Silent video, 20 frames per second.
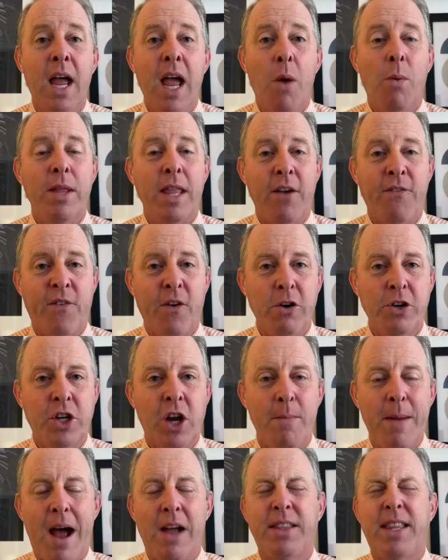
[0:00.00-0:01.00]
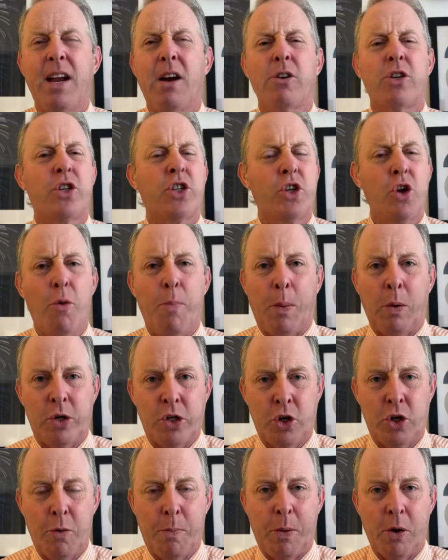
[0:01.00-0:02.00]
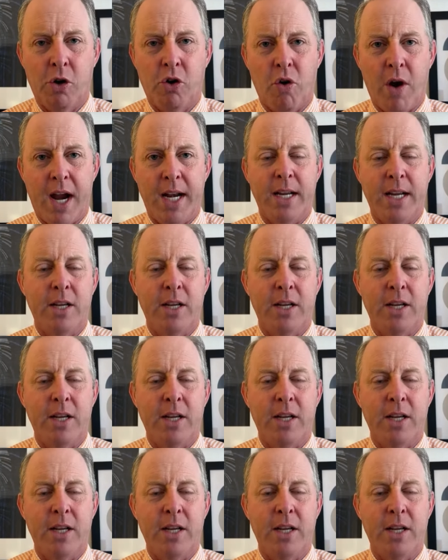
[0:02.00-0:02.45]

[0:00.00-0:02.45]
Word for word: when they first come out, they are super, super greeny.